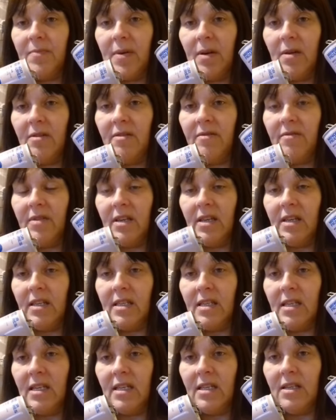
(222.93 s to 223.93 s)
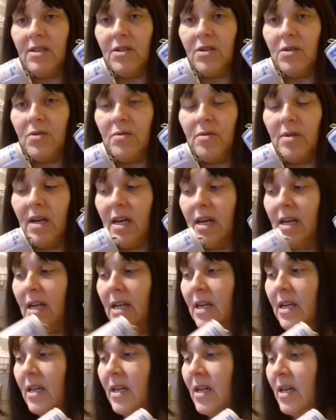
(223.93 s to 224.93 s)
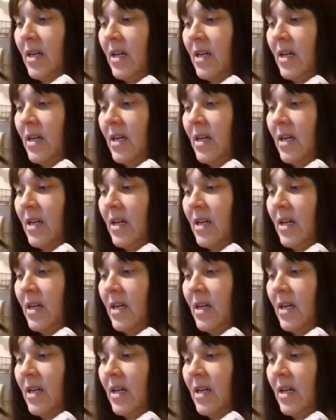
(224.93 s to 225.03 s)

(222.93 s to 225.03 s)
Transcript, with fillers: both of these into a